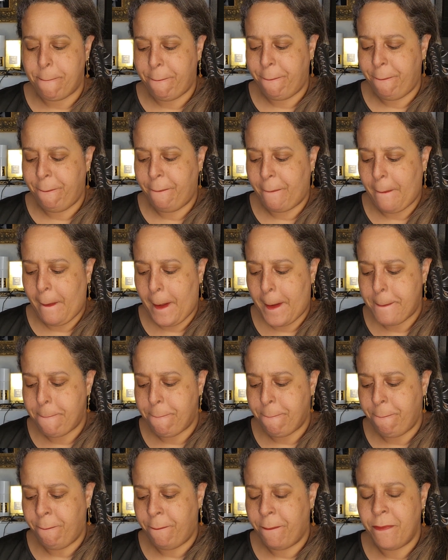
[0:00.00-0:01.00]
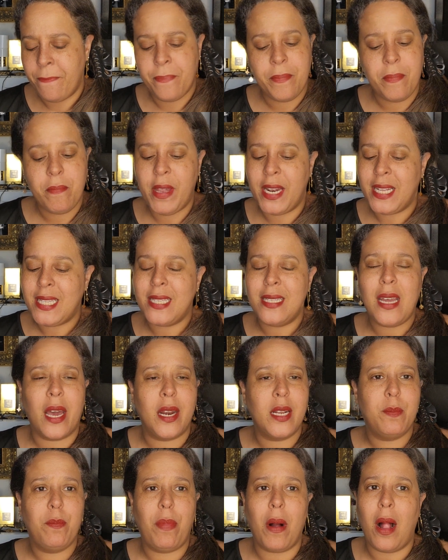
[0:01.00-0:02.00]
Mm. But it's
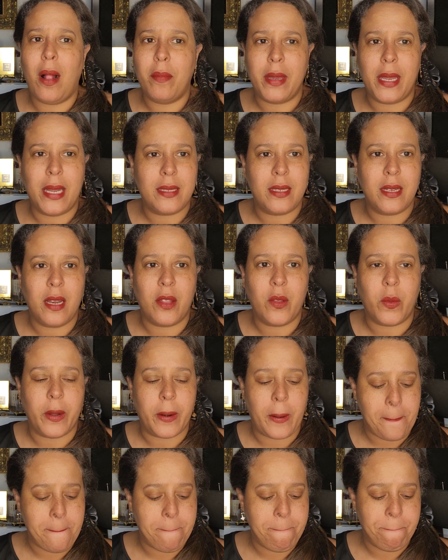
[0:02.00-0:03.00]
not as balmy as the other one.